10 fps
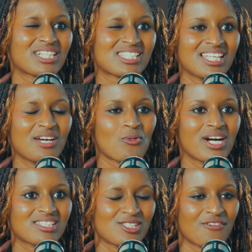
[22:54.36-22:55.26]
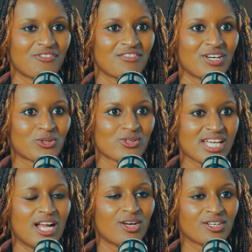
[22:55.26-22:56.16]
that worked in our favor because
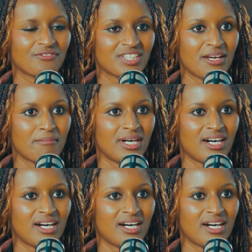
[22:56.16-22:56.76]
a lot of them,